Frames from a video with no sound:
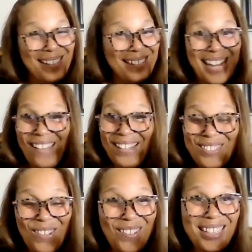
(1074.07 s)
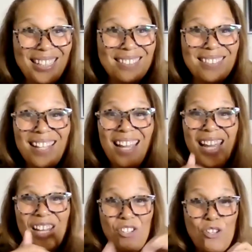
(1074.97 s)
Now that's all it is.
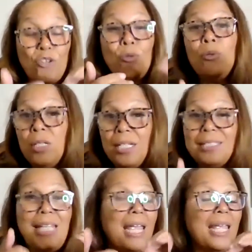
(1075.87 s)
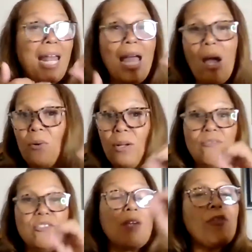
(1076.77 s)
And you take it out
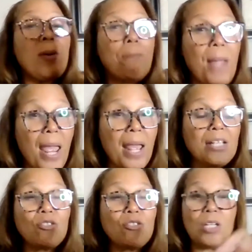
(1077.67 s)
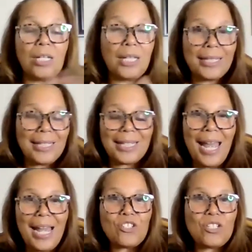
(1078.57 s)
of different banks. You like the
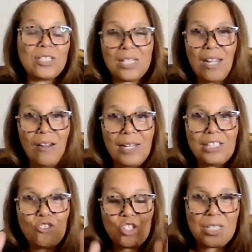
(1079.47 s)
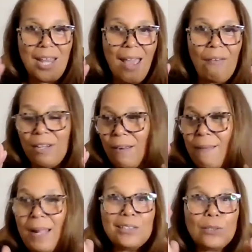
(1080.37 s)
cash isn't there. It's just now there
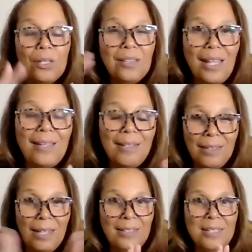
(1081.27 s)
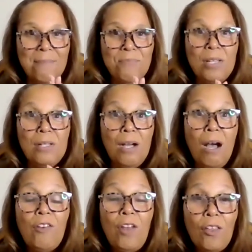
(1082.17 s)
so that they can lend it.
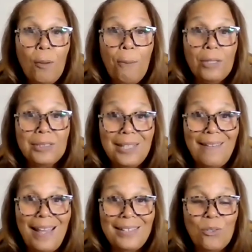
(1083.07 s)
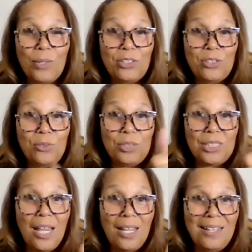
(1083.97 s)
Another person that's going to
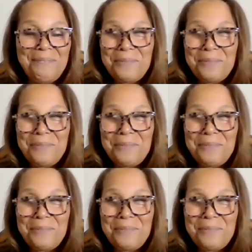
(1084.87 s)
stay,